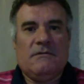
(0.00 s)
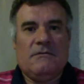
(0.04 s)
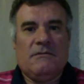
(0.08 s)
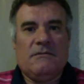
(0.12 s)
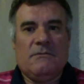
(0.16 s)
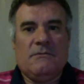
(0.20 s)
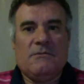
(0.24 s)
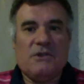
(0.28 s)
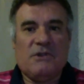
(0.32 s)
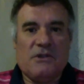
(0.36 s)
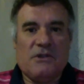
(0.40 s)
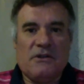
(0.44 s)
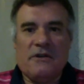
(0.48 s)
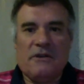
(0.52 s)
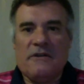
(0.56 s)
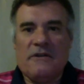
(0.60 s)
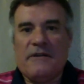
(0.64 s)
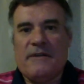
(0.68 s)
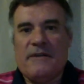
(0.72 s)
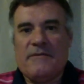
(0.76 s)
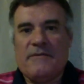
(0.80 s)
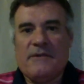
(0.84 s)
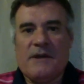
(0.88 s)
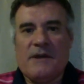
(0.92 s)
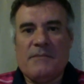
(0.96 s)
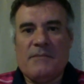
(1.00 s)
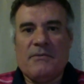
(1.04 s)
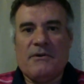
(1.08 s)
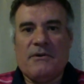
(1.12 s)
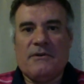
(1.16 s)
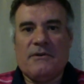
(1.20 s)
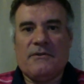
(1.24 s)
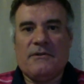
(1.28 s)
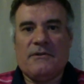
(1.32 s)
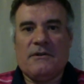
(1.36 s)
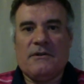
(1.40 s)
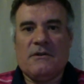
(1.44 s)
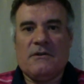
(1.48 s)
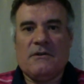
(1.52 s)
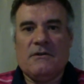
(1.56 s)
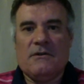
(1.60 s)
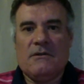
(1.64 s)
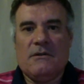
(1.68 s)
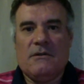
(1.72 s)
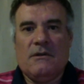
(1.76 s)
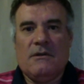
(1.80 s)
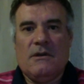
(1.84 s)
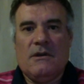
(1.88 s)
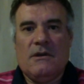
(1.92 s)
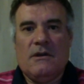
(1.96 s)
Be there for that person.
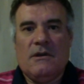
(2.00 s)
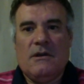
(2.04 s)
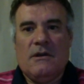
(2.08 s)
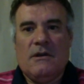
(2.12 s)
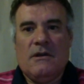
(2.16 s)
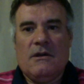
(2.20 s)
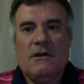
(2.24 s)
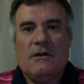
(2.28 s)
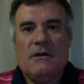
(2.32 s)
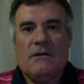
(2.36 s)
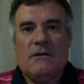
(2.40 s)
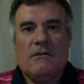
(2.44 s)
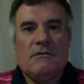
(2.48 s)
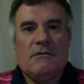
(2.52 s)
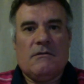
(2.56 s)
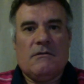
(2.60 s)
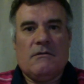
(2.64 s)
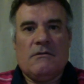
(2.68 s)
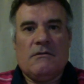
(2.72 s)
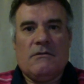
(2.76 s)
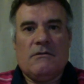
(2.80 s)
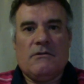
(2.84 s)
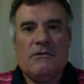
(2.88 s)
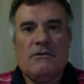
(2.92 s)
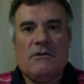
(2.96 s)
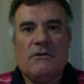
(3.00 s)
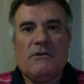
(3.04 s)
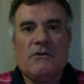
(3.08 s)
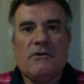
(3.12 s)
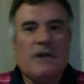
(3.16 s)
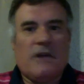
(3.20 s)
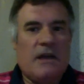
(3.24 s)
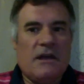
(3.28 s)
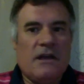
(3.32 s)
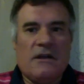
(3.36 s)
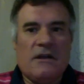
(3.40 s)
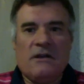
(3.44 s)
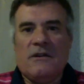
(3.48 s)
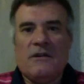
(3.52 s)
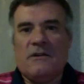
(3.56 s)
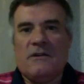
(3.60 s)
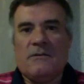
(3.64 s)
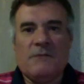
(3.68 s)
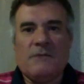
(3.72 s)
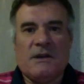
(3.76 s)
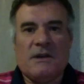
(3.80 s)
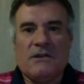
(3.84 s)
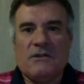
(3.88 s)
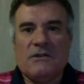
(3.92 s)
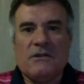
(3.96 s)
They're okay to hear
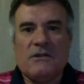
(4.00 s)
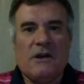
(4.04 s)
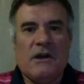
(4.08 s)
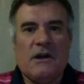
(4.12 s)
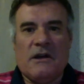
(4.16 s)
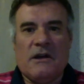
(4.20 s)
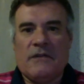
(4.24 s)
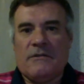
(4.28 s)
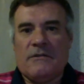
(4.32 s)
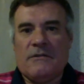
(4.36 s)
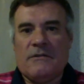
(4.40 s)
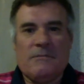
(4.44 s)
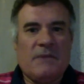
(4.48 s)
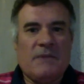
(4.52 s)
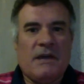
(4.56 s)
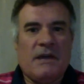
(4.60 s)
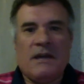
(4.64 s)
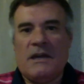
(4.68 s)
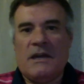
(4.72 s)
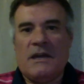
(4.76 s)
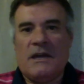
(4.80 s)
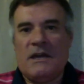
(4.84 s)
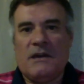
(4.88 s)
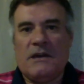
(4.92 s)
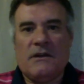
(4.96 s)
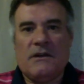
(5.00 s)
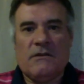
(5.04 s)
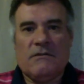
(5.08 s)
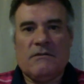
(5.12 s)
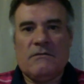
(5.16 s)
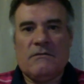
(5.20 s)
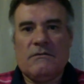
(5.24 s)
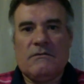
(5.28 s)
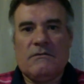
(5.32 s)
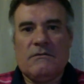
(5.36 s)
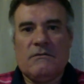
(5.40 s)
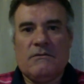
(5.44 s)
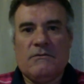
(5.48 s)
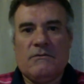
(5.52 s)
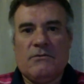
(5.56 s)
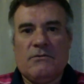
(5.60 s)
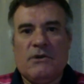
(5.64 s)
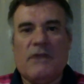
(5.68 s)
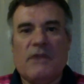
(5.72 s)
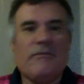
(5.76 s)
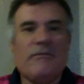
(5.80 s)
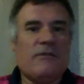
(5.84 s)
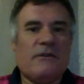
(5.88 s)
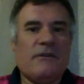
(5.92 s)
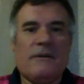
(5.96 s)
about the loss, the pain,
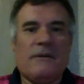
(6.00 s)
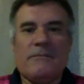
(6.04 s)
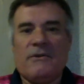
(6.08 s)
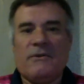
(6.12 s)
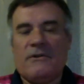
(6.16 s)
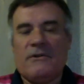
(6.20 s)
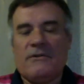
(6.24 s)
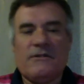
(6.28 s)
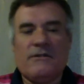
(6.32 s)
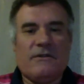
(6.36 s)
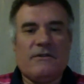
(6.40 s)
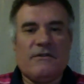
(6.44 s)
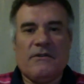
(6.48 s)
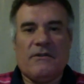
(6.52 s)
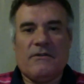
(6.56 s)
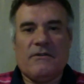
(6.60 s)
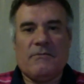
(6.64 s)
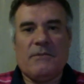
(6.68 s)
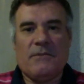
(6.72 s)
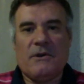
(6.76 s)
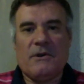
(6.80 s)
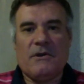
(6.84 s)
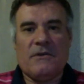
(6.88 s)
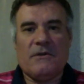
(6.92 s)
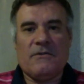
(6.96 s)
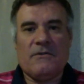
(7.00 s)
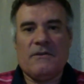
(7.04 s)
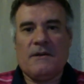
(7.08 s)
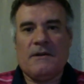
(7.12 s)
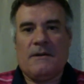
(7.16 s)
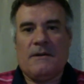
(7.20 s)
whatever that person is experiencing.